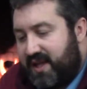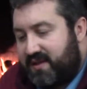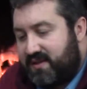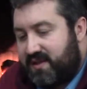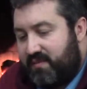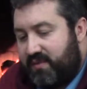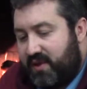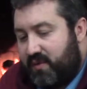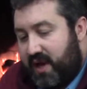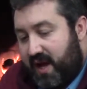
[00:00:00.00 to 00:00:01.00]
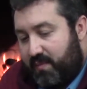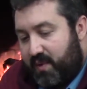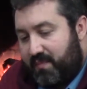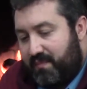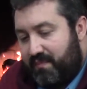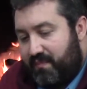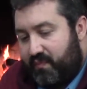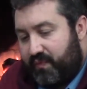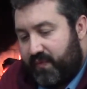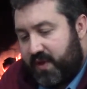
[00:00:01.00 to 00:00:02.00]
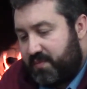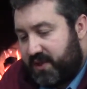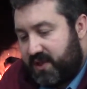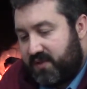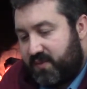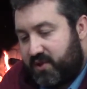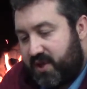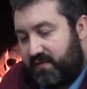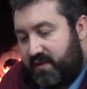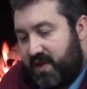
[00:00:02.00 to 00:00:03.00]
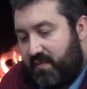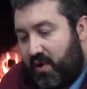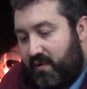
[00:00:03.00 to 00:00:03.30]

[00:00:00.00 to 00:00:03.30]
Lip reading: But then something would happen. The police would shuffle